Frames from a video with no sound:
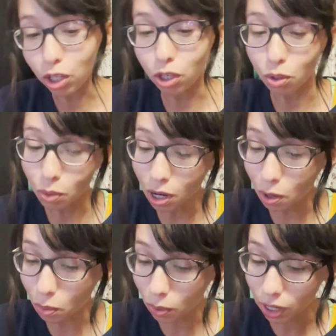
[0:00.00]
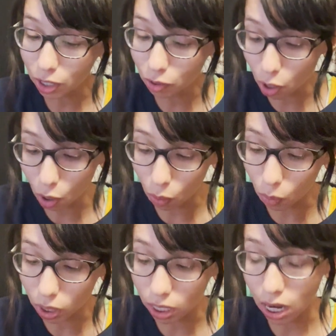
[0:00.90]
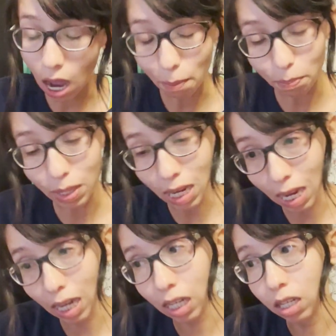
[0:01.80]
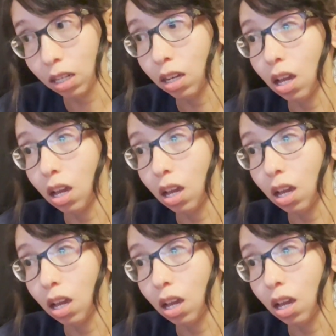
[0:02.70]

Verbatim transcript: you were, you know, not being